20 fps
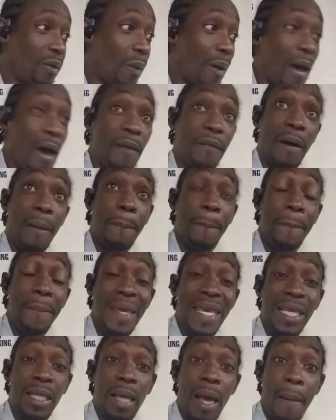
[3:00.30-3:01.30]
who have a
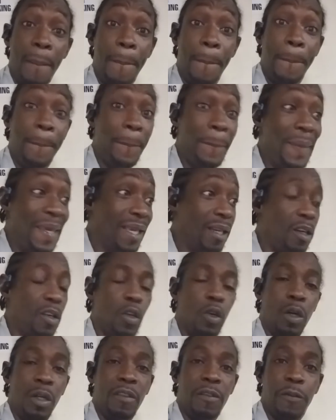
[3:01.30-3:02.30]
big
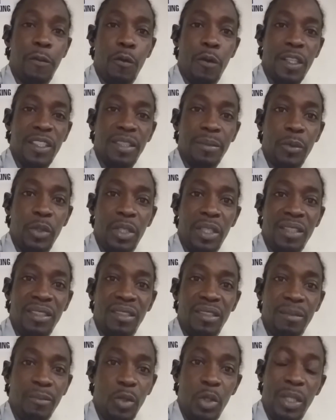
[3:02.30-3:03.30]
grown folks
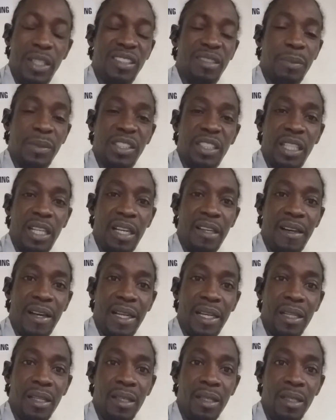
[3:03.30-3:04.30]
brains, my
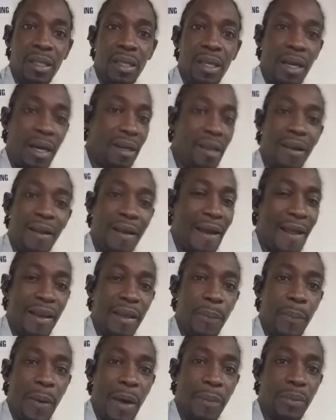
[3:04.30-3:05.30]
general. And on a
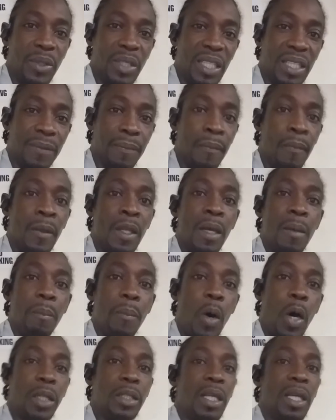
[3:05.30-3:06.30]
lollipop thing.
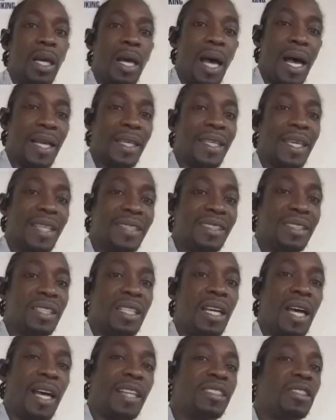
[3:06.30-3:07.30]
But I guess
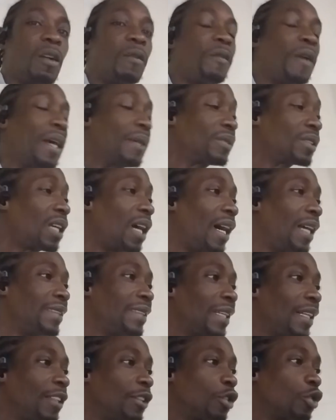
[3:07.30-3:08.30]
I survive
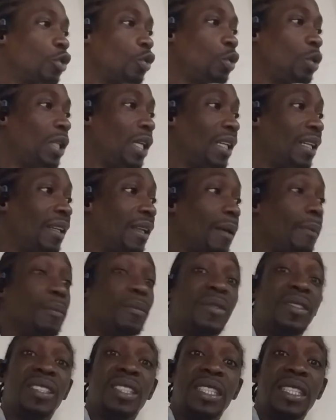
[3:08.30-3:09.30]
cartel student
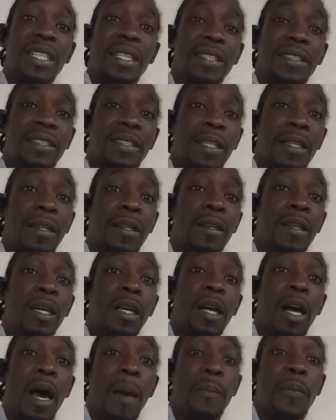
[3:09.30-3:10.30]
them stay still.
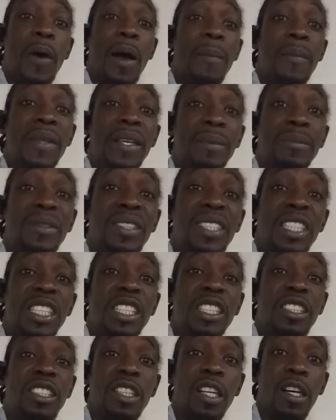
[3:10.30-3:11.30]
Because probably him
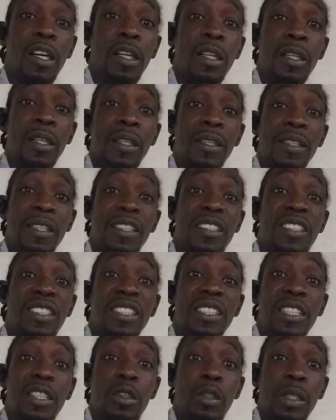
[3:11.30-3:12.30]
teach you the
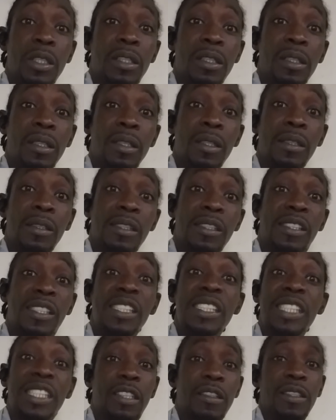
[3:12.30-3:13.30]

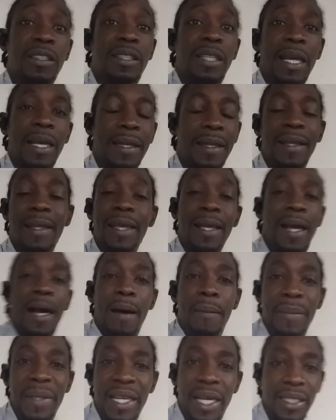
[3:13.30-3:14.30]
secret technique. I
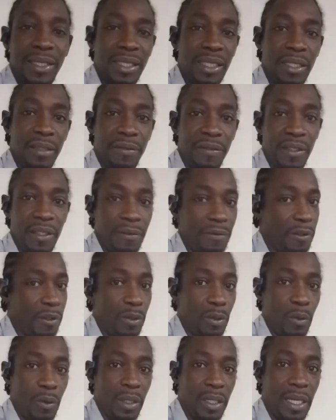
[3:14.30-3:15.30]
may not even
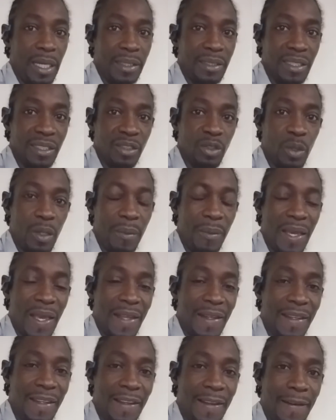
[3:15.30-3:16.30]
know that. You see what I
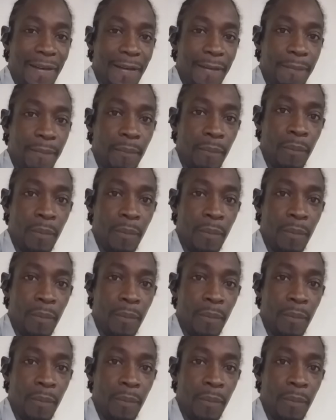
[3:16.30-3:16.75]
deal with?